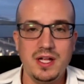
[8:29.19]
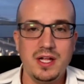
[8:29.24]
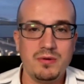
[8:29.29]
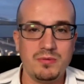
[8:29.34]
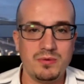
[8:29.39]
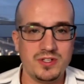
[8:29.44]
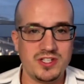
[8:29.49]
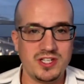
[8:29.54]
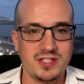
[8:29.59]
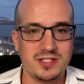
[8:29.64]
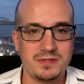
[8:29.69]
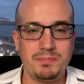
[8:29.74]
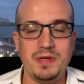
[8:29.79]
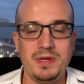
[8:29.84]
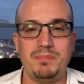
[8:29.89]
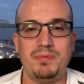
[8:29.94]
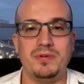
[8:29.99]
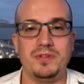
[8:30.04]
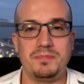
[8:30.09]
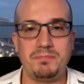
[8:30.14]
which is
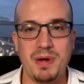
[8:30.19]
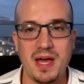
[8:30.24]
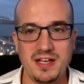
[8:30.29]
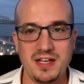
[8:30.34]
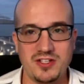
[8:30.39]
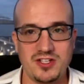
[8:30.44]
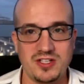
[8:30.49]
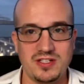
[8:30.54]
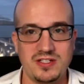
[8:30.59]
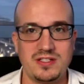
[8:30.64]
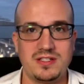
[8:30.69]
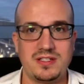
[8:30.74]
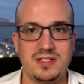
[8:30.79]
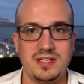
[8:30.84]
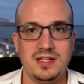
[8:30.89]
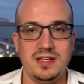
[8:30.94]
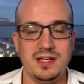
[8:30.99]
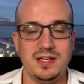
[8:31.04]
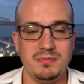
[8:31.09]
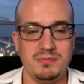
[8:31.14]
people's pension
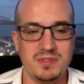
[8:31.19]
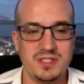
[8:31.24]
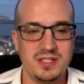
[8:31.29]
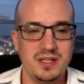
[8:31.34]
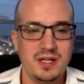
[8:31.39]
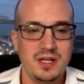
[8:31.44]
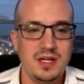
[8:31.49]
schemes,